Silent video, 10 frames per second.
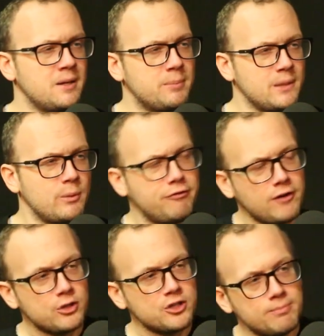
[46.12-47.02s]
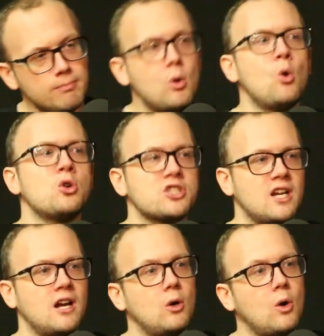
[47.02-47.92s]
But then we focus more
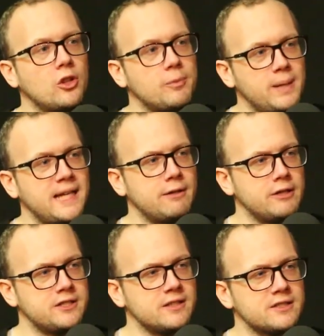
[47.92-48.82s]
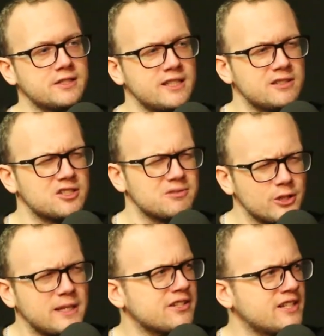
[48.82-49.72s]
so on the period since
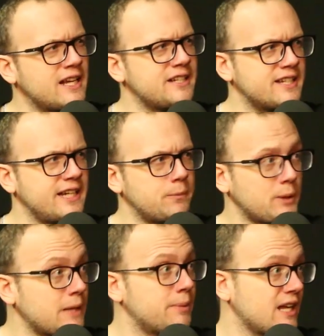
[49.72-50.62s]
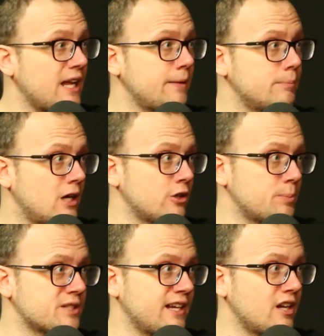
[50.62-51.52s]
2018 when they became
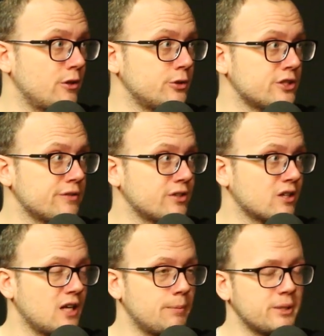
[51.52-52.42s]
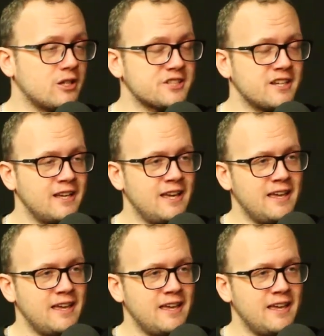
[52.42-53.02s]
100% owners of the club, because